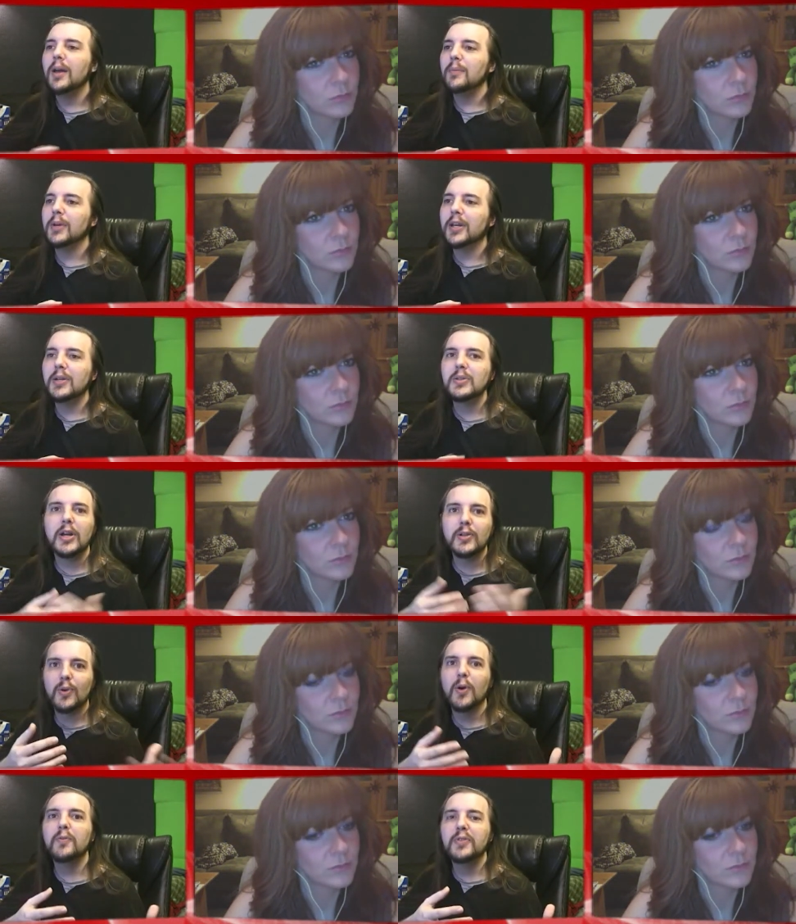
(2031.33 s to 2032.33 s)
Speaker 1: because I
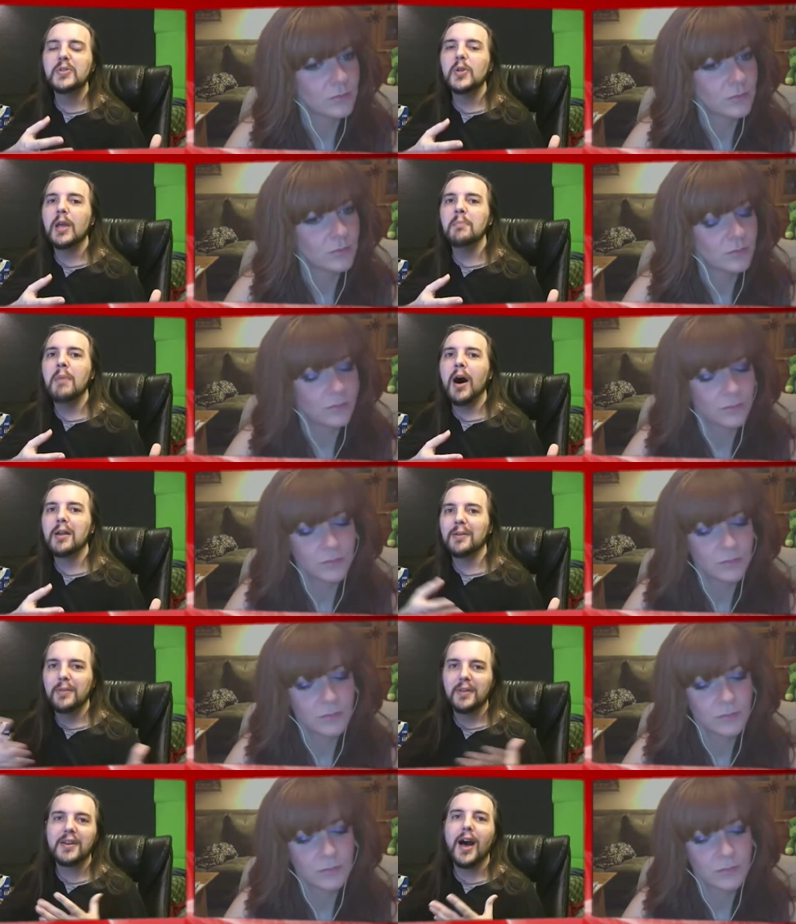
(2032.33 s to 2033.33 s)
drove the same model
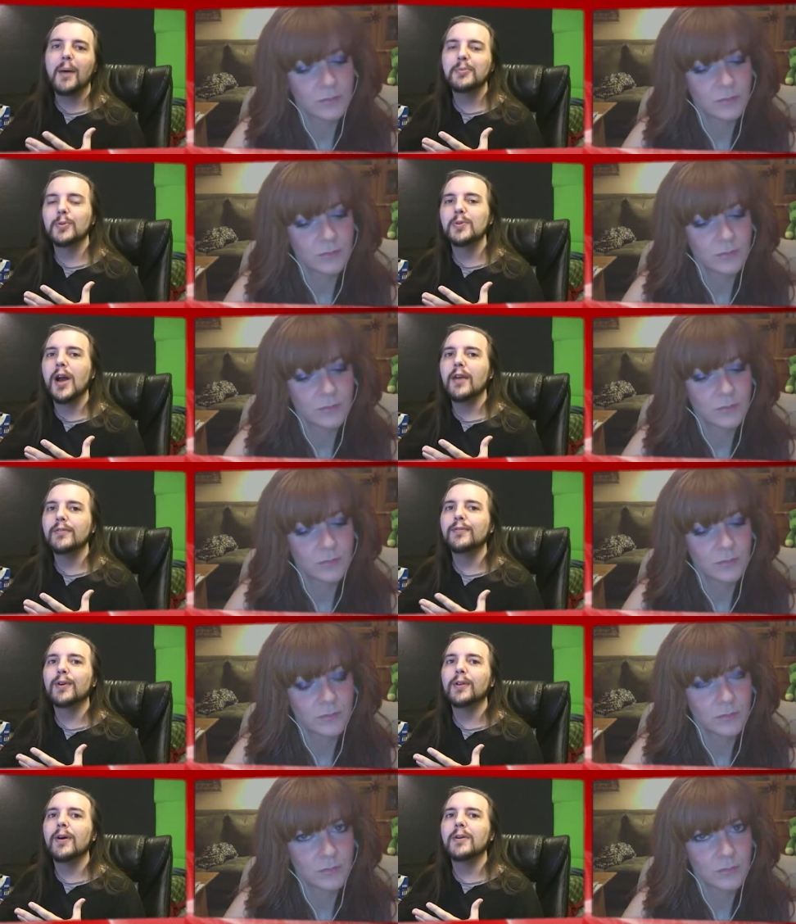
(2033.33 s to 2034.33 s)
the cops were driving
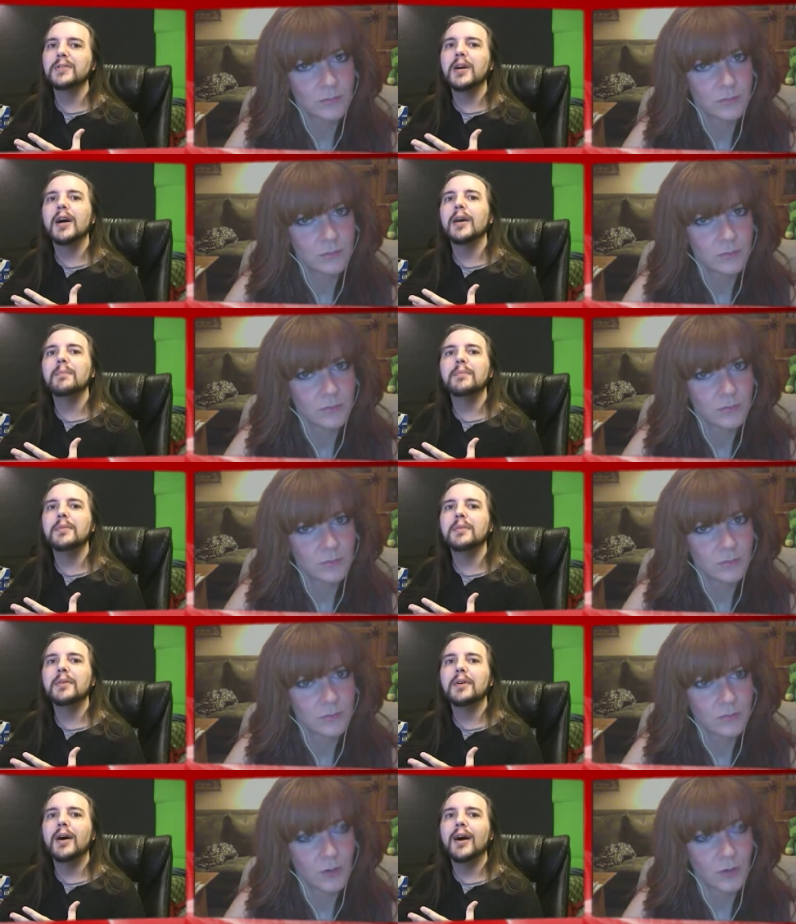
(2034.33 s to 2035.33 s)
for a long time.
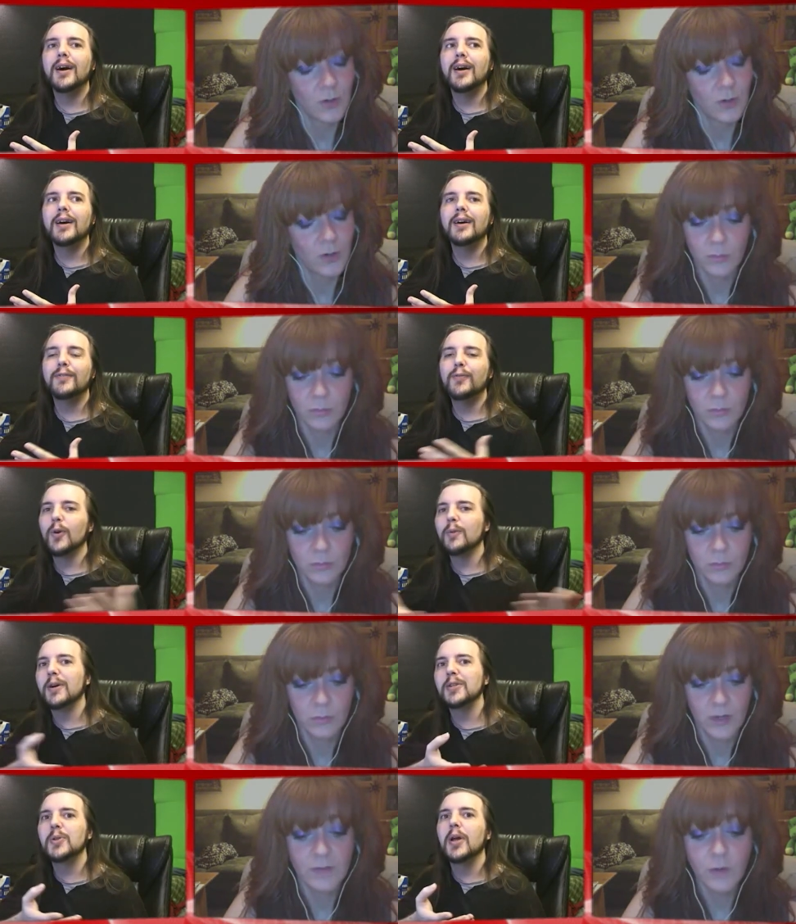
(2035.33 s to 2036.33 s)
Oh, um, Ford
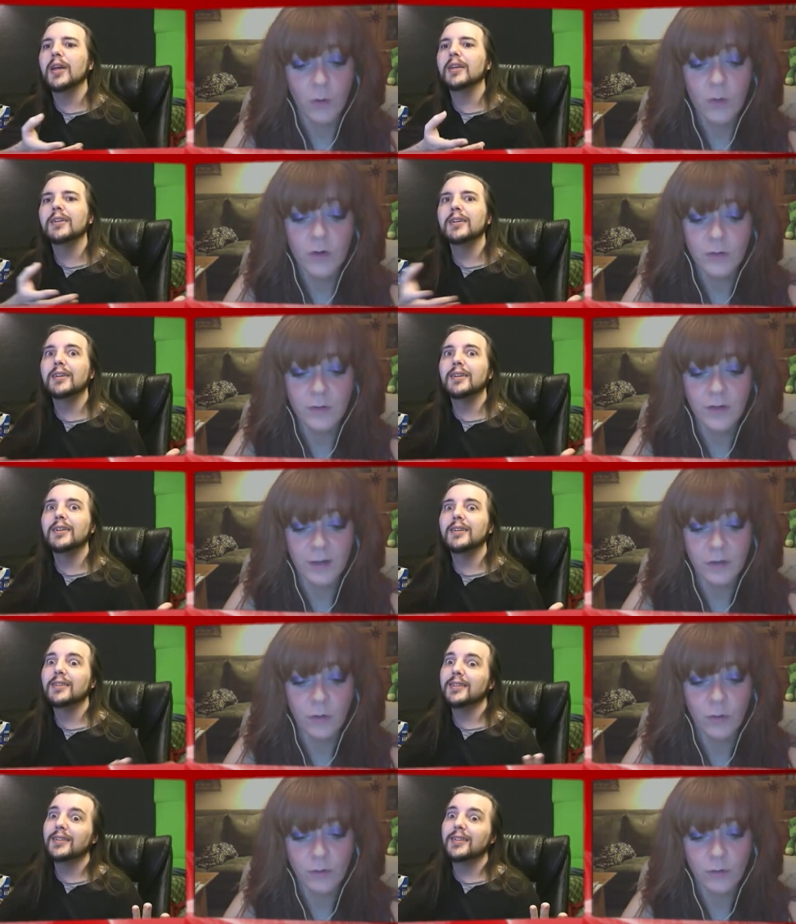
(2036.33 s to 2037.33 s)
Mustang. I totaled,
Speaker 2: I
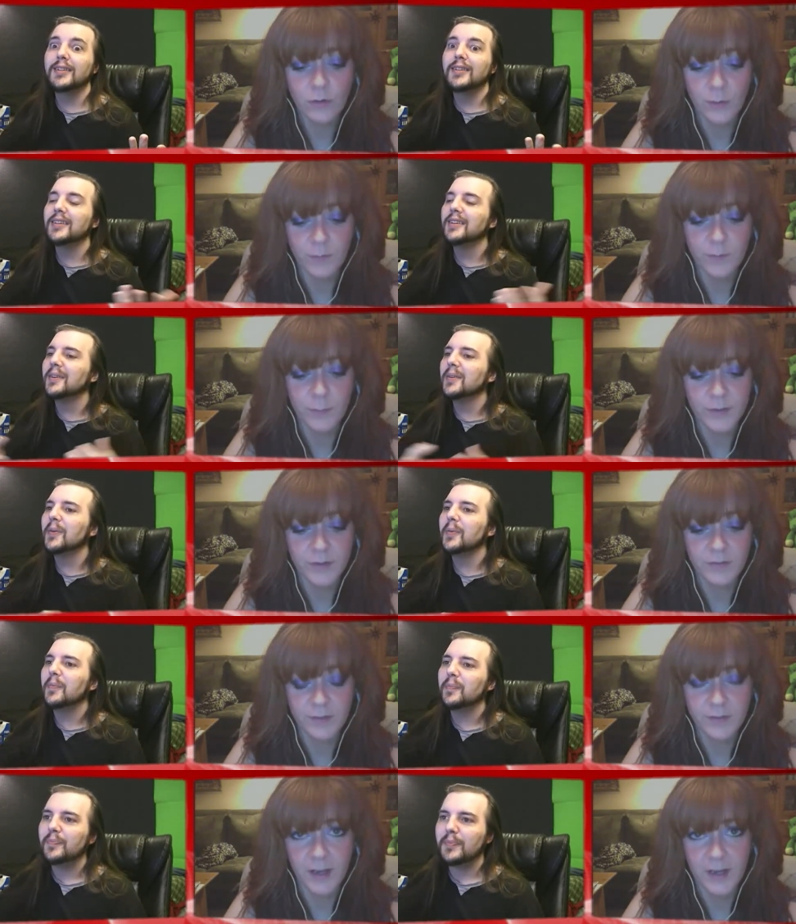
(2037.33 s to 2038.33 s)
totaled an Oldsmobile
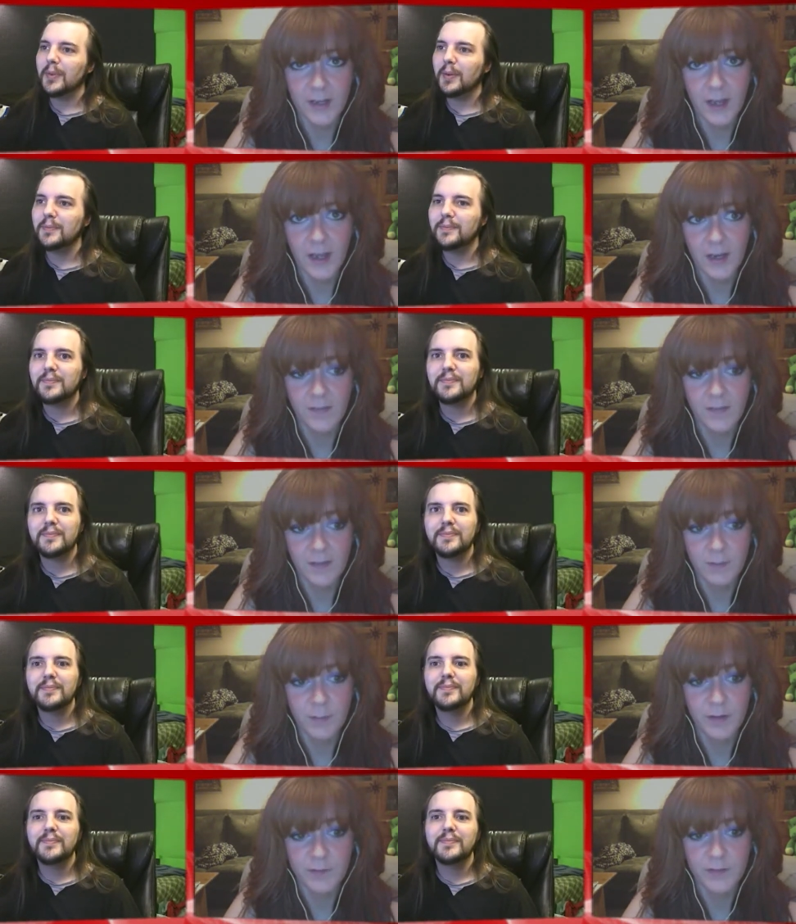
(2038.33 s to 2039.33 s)
Delta 88, and
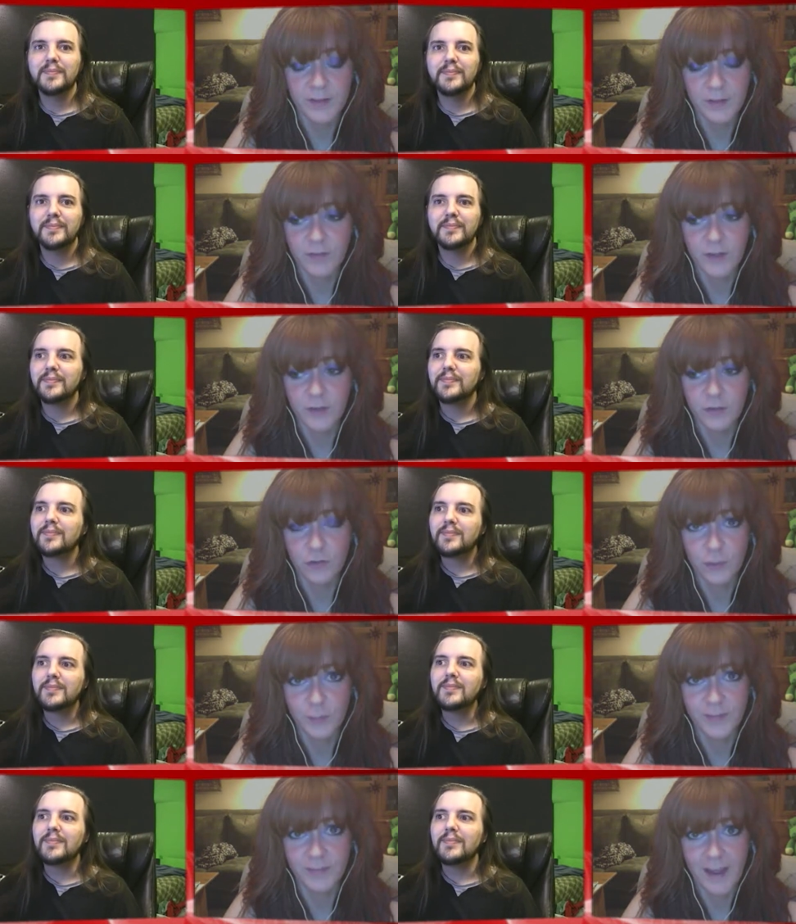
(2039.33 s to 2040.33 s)
that's basically a fucking
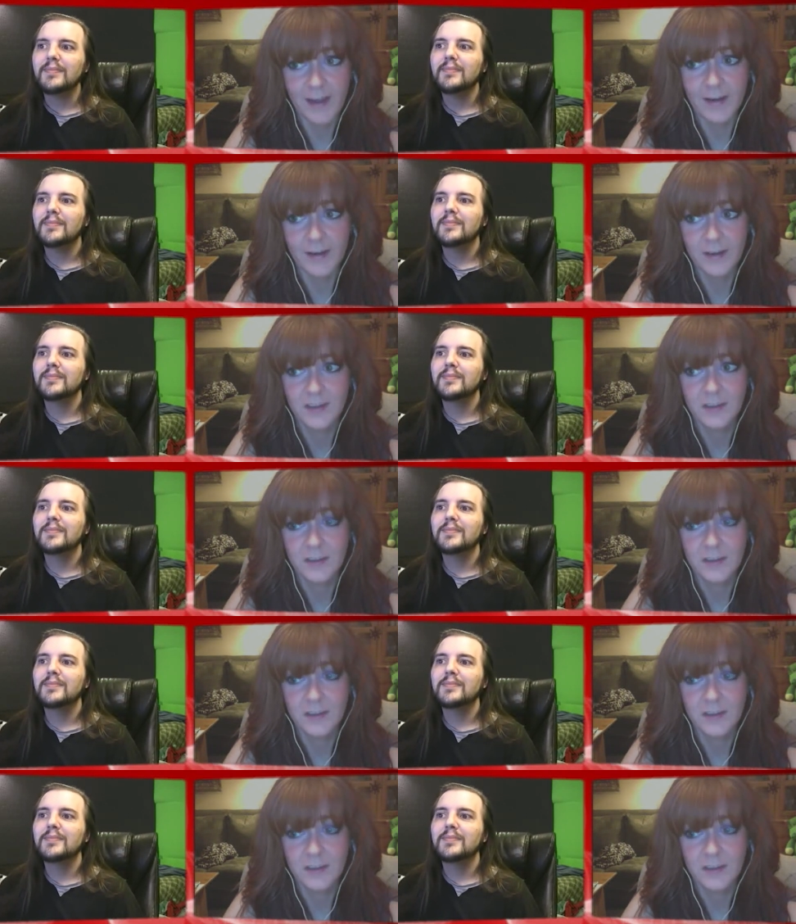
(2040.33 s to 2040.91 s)
Sherman tank.